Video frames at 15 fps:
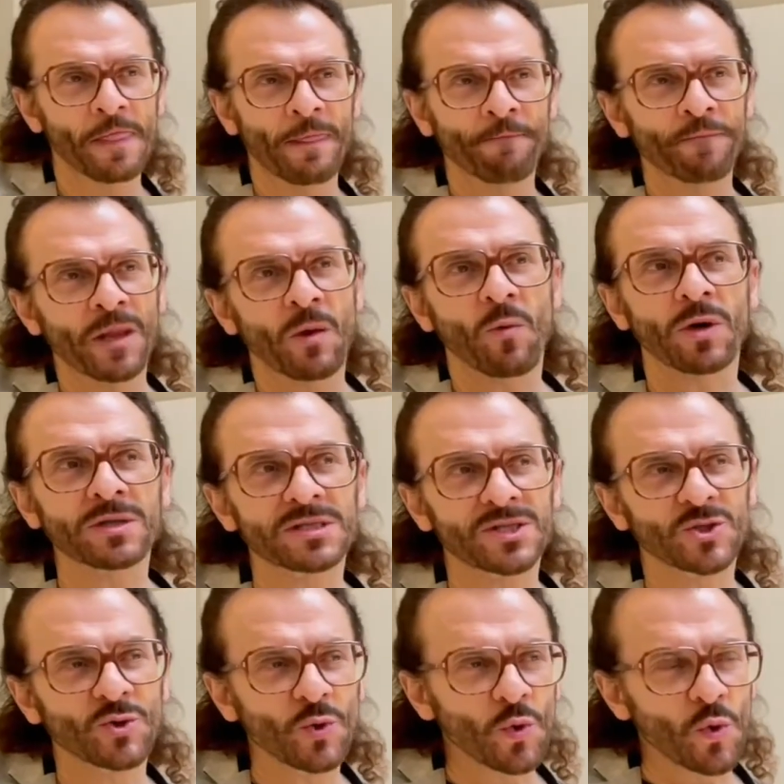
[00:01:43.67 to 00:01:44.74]
He wants
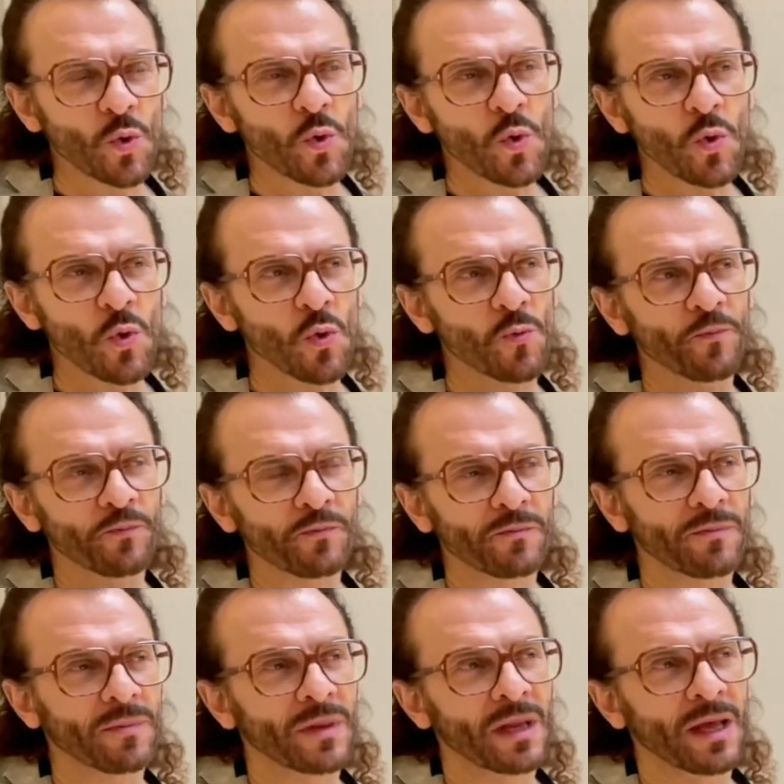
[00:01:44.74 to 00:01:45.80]
to
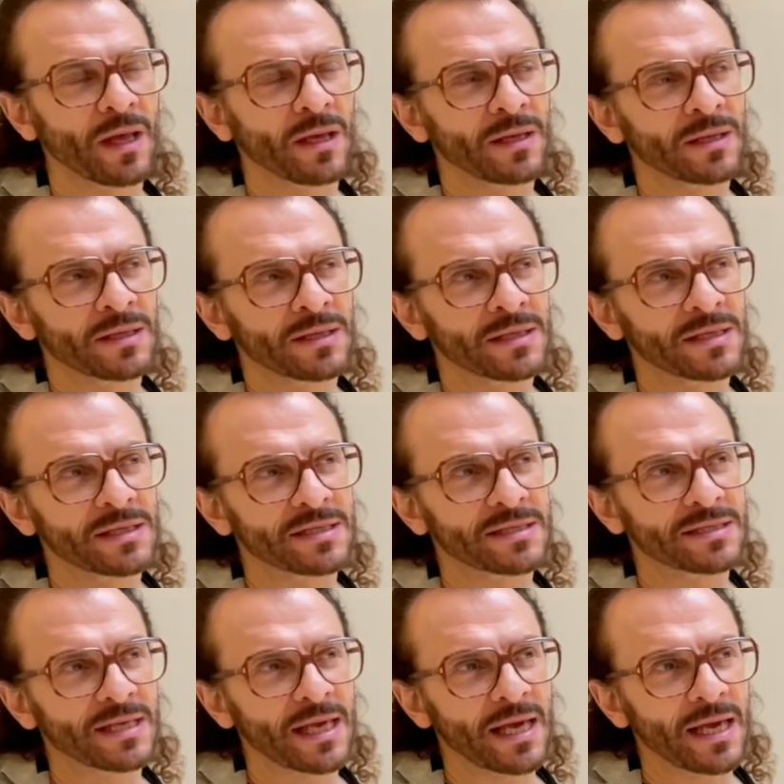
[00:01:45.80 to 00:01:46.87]

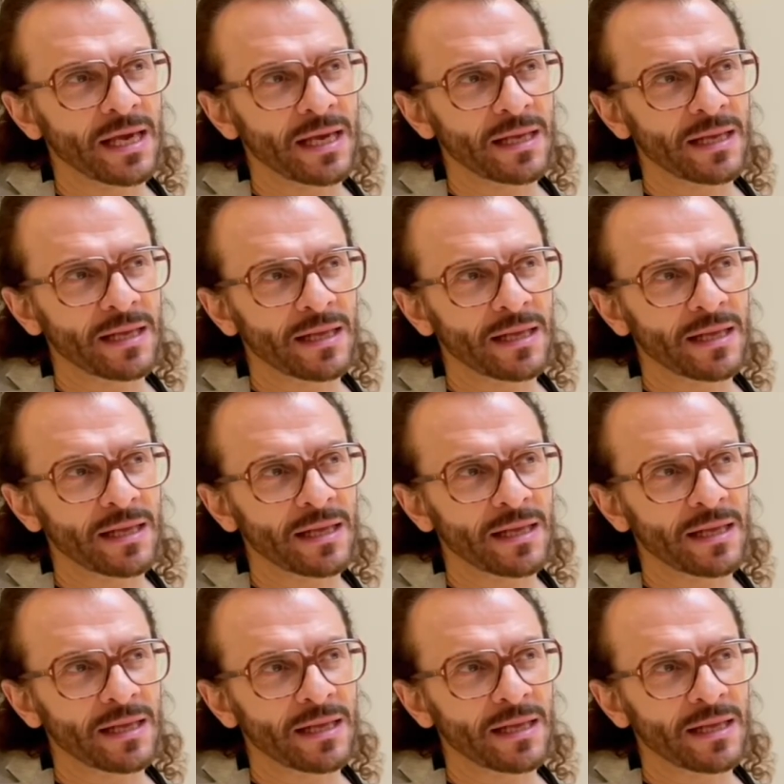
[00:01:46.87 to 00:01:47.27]
say,